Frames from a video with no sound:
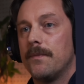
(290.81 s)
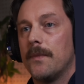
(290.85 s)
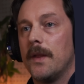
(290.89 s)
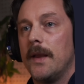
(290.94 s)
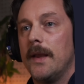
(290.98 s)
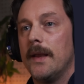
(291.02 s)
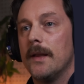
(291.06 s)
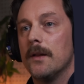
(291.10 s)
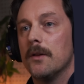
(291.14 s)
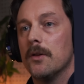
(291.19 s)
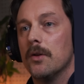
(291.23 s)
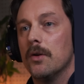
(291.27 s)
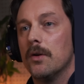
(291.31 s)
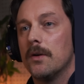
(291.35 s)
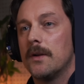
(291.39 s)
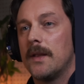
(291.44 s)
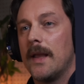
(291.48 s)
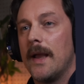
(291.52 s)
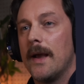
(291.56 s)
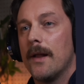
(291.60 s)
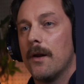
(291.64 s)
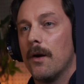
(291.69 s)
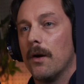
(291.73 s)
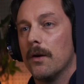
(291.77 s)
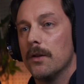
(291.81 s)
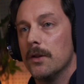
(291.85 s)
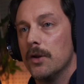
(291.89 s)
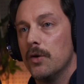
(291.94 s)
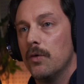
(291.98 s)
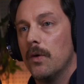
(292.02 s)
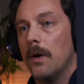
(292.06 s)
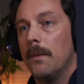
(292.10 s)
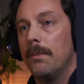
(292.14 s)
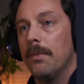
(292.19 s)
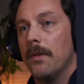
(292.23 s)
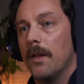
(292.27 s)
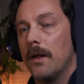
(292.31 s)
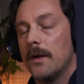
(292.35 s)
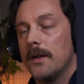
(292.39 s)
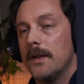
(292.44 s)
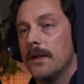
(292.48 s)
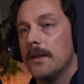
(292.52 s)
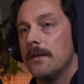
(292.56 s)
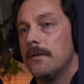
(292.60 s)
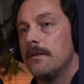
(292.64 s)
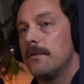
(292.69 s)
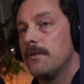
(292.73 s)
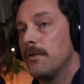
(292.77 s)
and look at our Lua
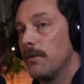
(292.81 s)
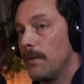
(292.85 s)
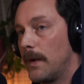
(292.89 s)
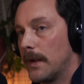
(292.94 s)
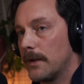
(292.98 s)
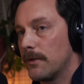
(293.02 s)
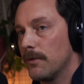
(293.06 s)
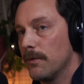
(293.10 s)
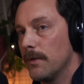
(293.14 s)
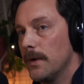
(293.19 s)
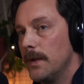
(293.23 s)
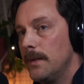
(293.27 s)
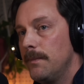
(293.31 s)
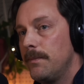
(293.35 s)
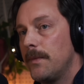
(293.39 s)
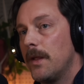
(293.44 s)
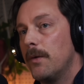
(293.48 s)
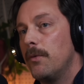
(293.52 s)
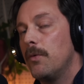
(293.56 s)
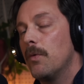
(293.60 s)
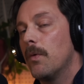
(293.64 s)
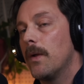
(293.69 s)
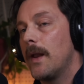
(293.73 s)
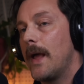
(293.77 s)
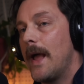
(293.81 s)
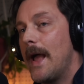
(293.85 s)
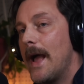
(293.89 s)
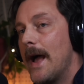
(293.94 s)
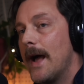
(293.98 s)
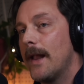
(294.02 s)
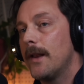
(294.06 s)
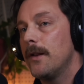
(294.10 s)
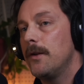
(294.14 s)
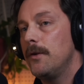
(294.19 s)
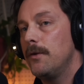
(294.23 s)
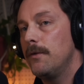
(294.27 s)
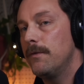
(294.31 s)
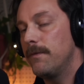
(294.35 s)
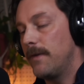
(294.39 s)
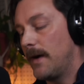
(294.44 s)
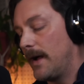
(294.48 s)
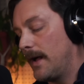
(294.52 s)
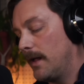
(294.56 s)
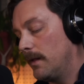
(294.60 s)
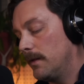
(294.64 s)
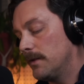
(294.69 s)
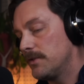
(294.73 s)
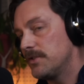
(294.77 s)
plugins directory, and we want to add a new file.